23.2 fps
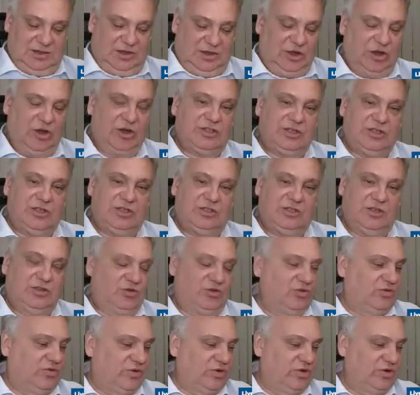Goethe
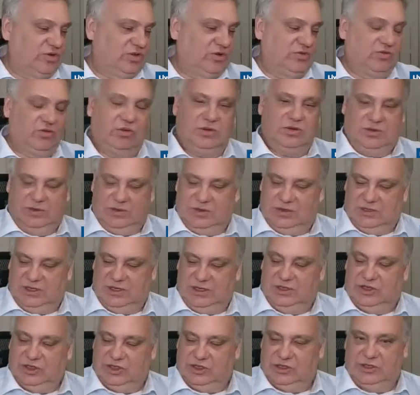Institute, first of all,
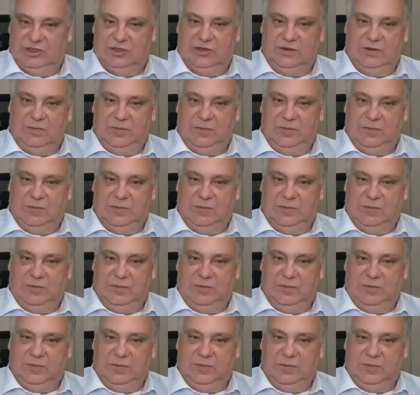teaches